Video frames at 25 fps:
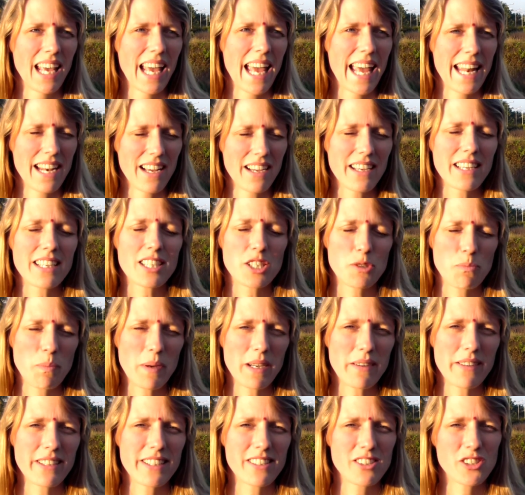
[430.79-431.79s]
And I
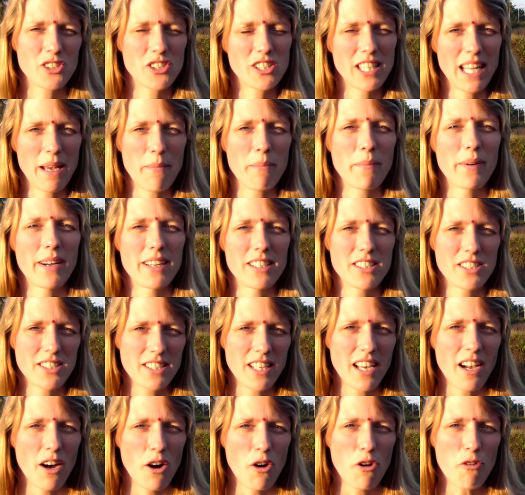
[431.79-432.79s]
experienced that
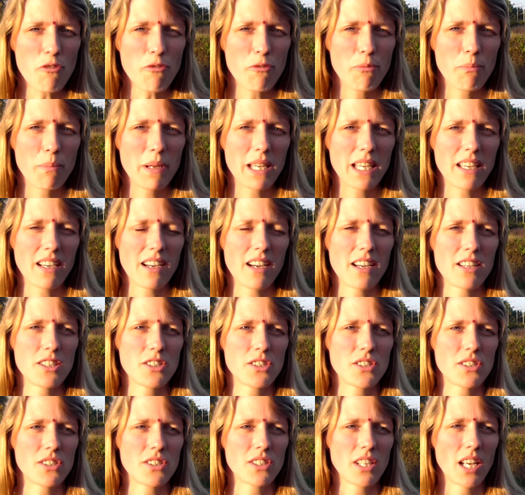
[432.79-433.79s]
myself,
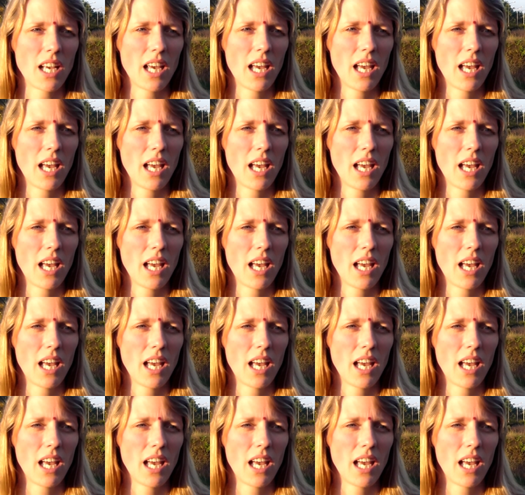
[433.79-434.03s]
because